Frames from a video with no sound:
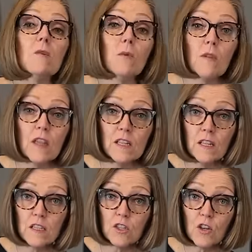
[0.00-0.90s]
when
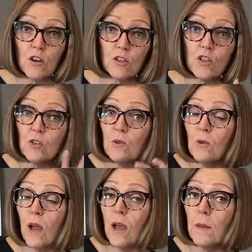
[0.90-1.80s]
they start
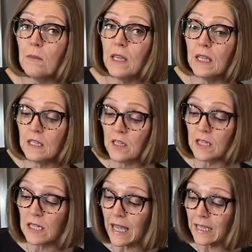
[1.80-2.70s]
to get
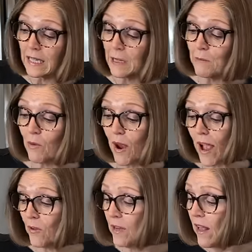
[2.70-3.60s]
slightly
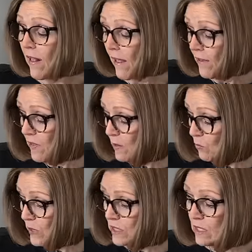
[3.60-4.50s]
brown. And
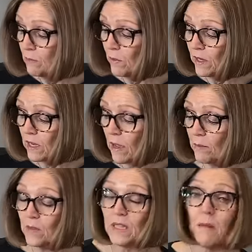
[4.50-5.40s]
then we did pick
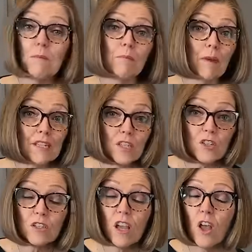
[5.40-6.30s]
up some
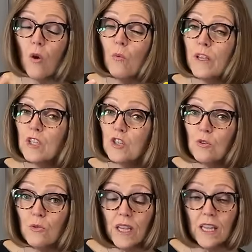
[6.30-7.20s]
mustard. We
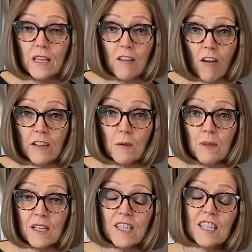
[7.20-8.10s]
do eat
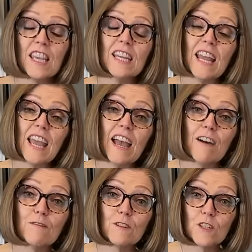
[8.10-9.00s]
condiments that
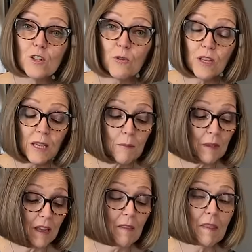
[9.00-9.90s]
have sodium
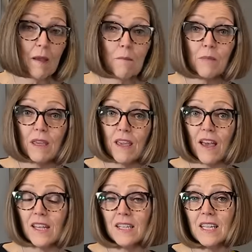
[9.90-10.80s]
in them
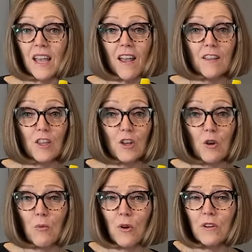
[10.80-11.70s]
because, you
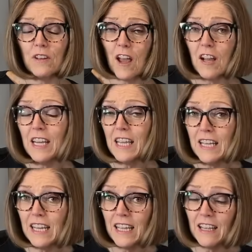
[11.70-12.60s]
know, we're not
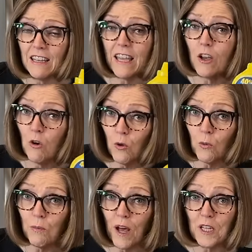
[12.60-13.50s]
eating like a
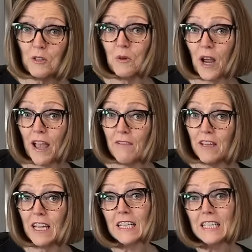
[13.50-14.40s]
whole bottle. We're
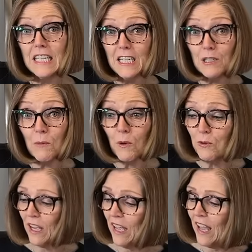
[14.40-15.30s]
having a
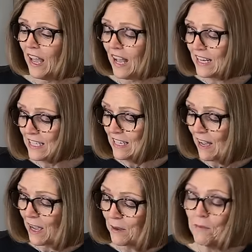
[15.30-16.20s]
teaspoon at a
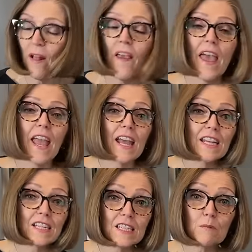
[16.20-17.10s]
time,
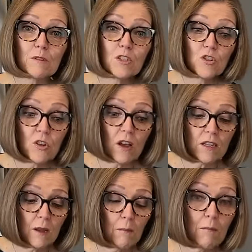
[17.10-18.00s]
and some
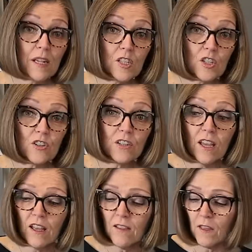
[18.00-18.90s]
Dijon mustard
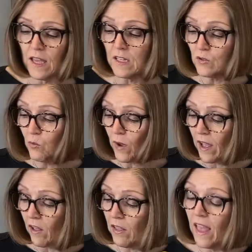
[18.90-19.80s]
as
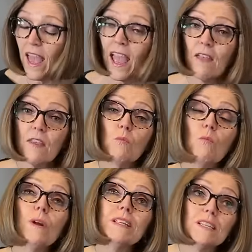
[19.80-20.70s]
well. And
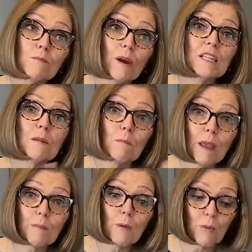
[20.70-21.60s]
then we did buy some
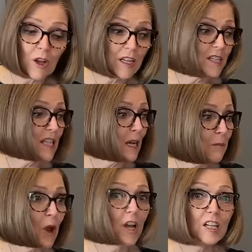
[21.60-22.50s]
paper products that
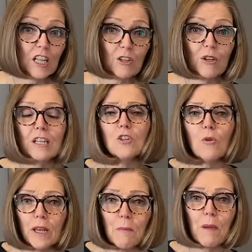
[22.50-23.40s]
I'm not including,
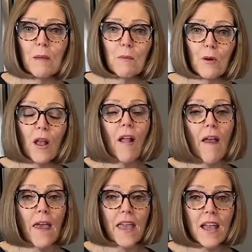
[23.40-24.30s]
toilet paper
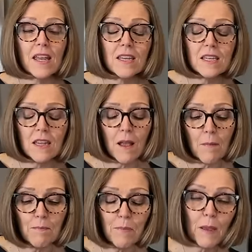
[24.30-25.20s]
and
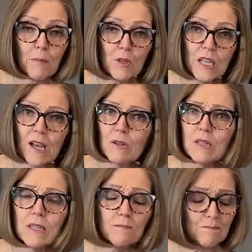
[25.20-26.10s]
paper
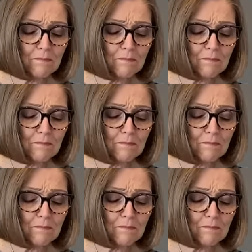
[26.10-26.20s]
towels,